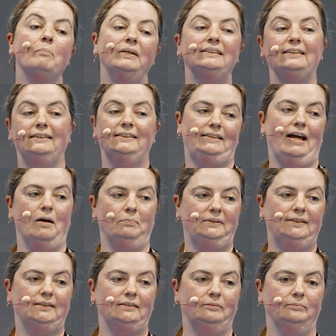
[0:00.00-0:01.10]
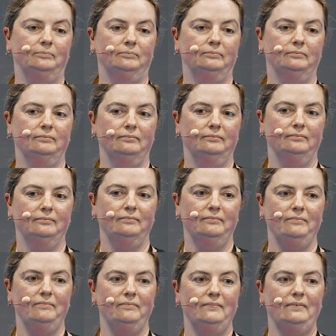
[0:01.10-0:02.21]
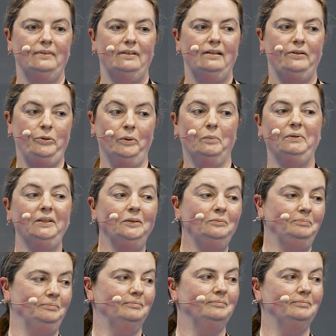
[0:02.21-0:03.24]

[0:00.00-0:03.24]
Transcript: missing steps. Doable?